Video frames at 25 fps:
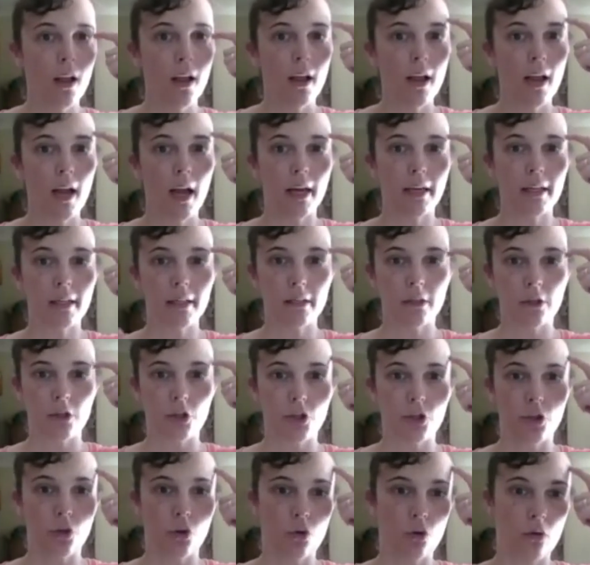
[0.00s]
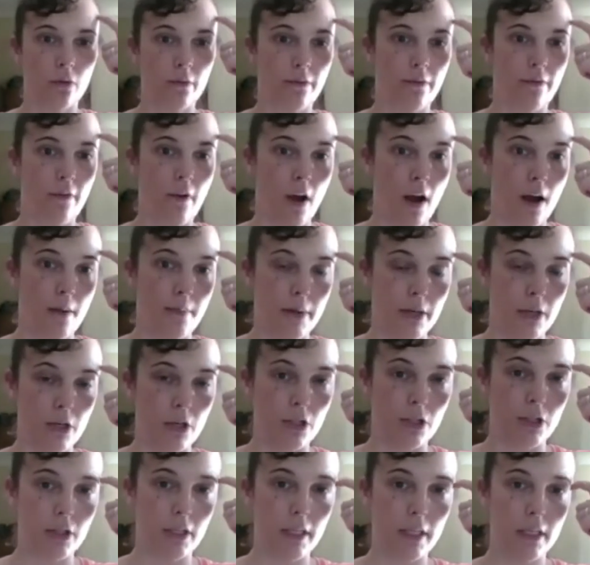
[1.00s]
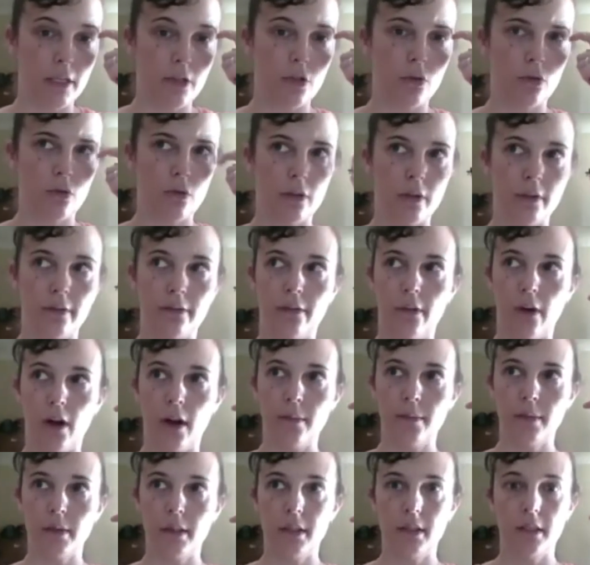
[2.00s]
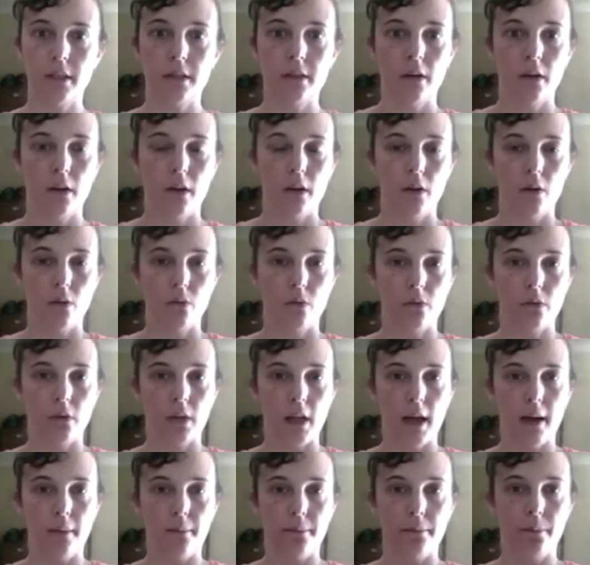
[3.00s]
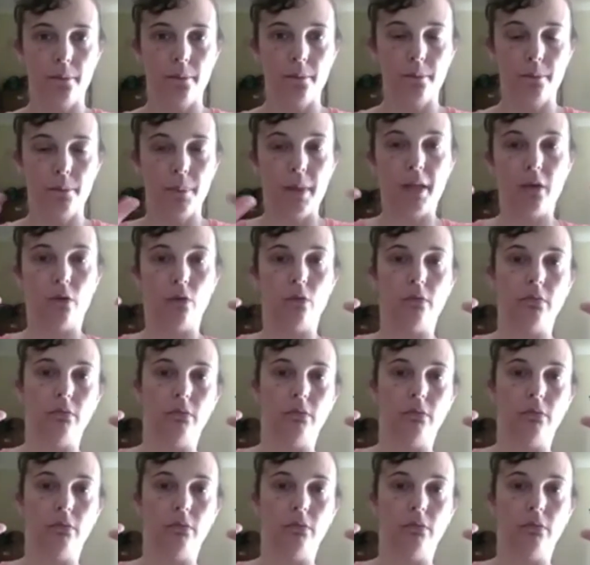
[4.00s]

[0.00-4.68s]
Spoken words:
And it's a short fiber usually. Shorter fibers will pill.